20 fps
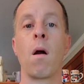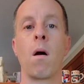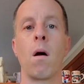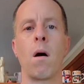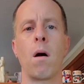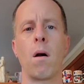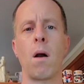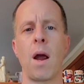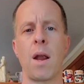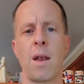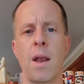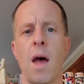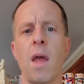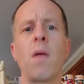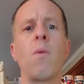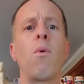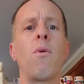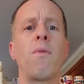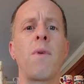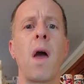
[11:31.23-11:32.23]
All right, now that
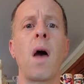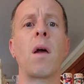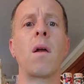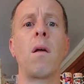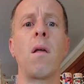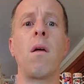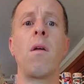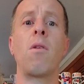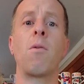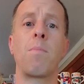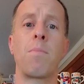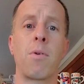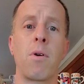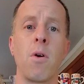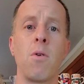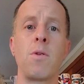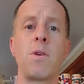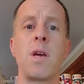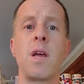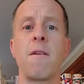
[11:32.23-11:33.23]
we've calculated the
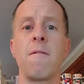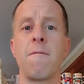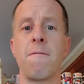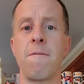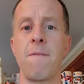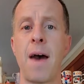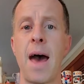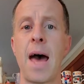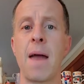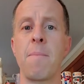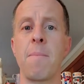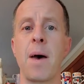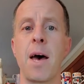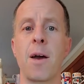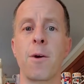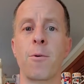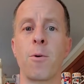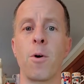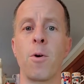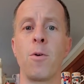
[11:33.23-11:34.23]
protein and fat
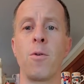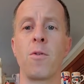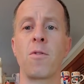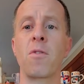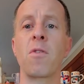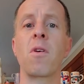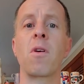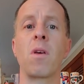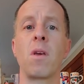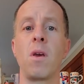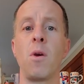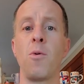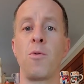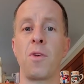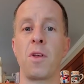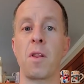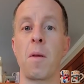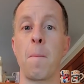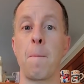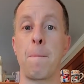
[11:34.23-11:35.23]
macros
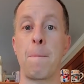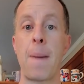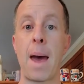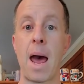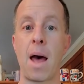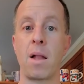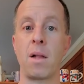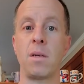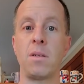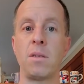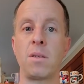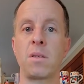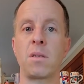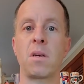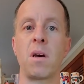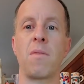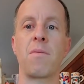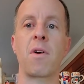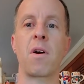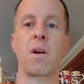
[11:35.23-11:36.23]
using the balance
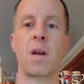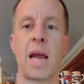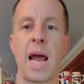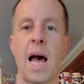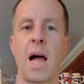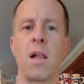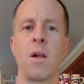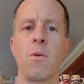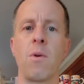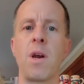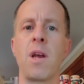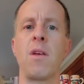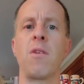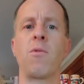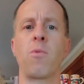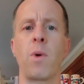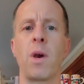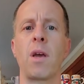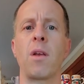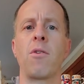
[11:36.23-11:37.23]
of our
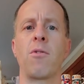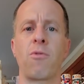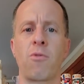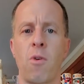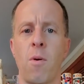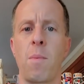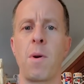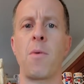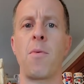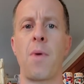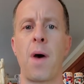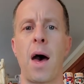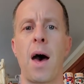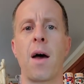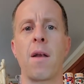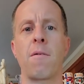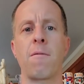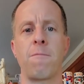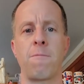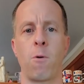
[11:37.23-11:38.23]
calories, we can distribute
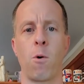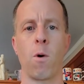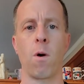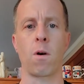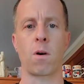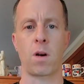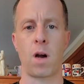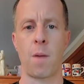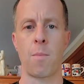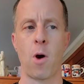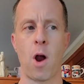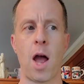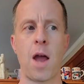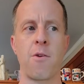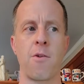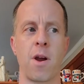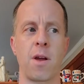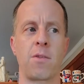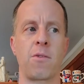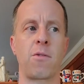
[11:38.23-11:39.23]
that for
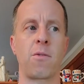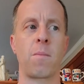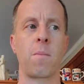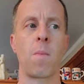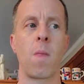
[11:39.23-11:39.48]
carbohydrates.